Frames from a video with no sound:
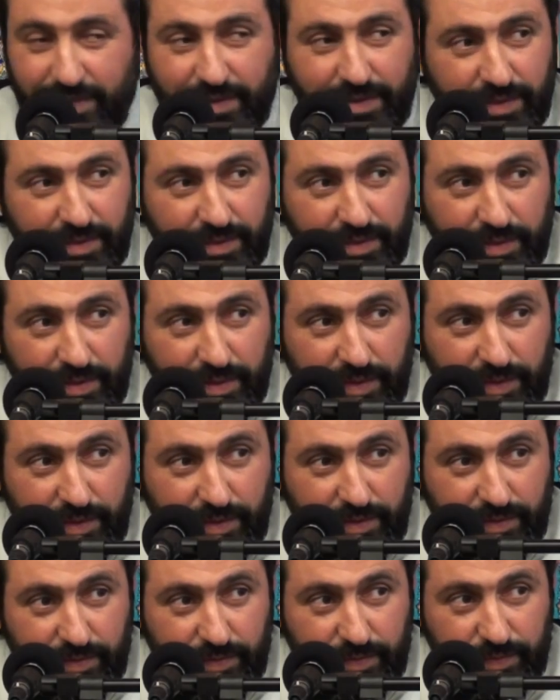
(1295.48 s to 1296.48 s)

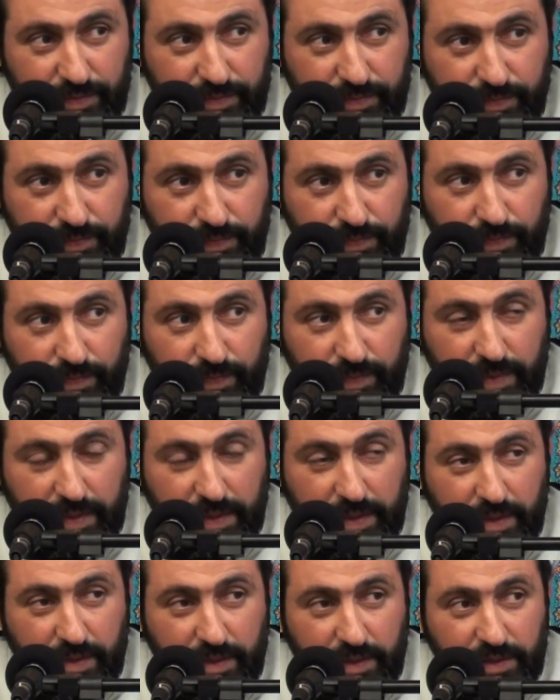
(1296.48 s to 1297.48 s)

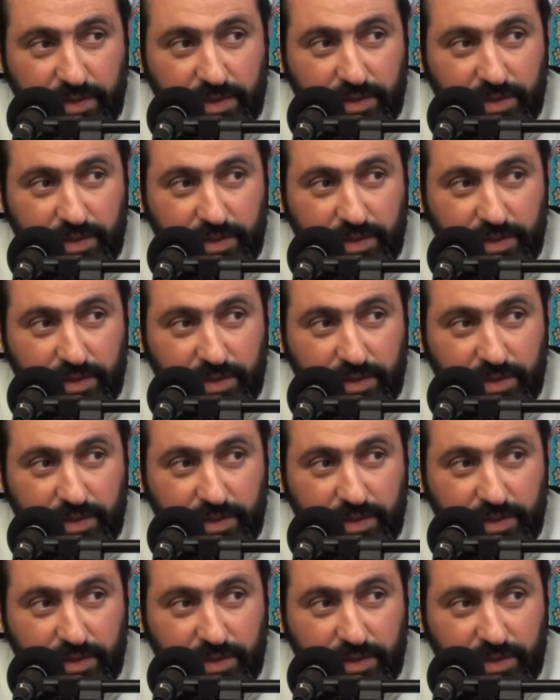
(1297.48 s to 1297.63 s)
No one is speaking in this clip.